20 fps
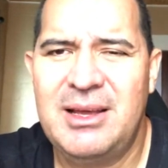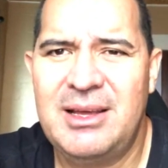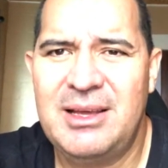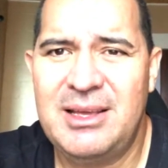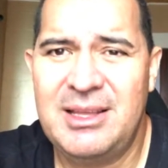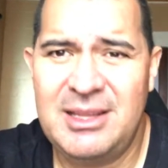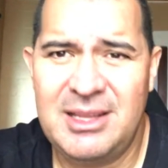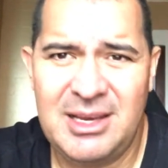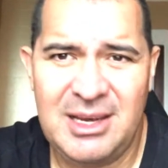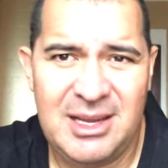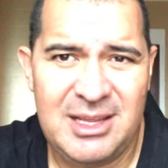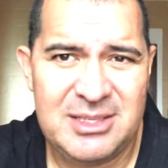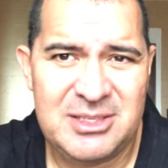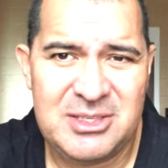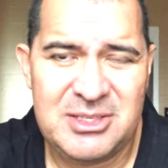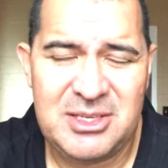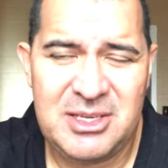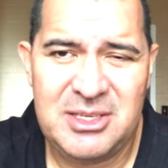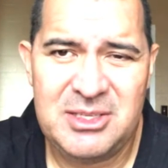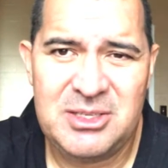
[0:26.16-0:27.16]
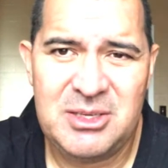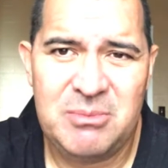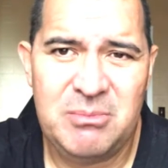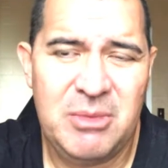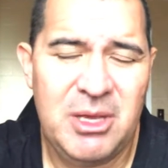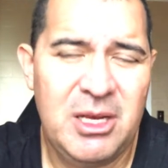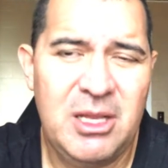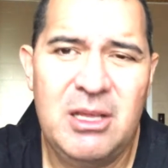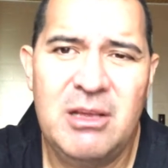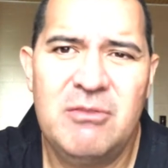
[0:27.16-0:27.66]
In the Lent season,
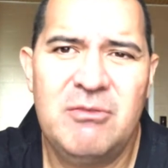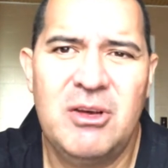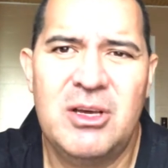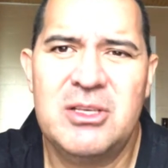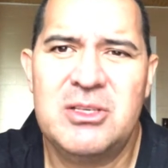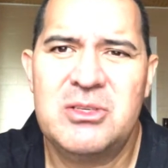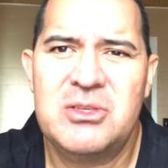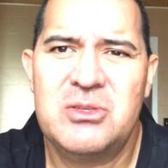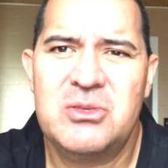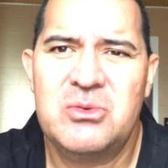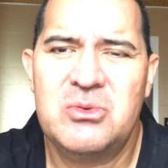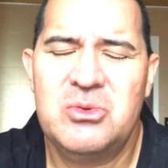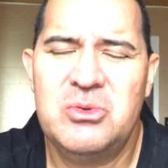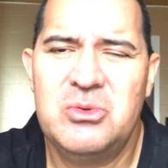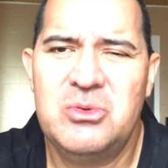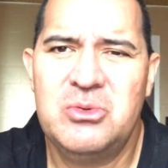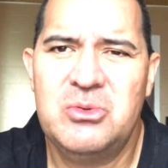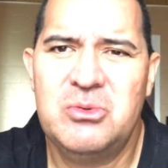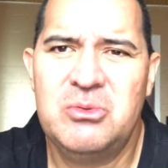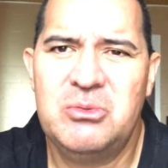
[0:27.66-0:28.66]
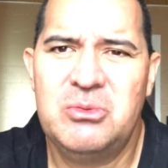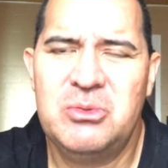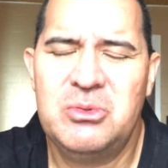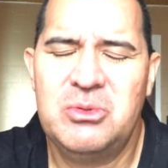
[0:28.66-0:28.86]
many of us who